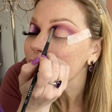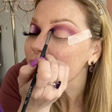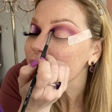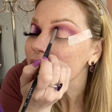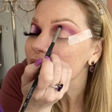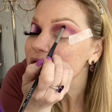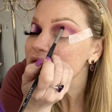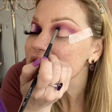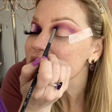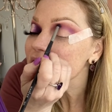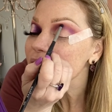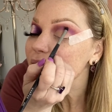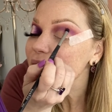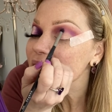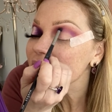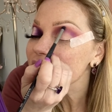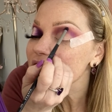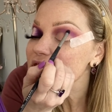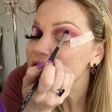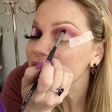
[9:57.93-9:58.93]
We're gonna
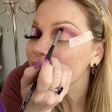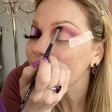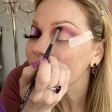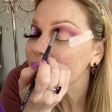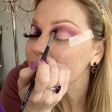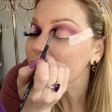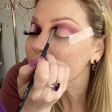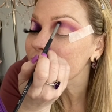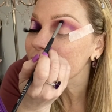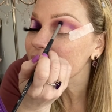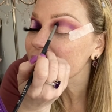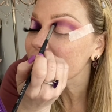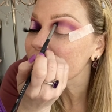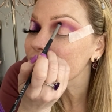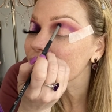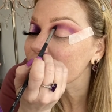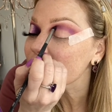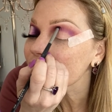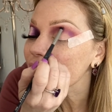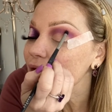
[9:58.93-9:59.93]
deepen this color pretty
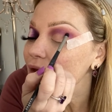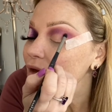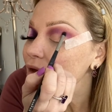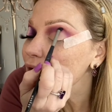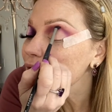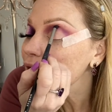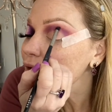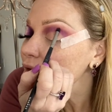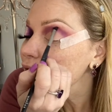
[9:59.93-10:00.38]
good.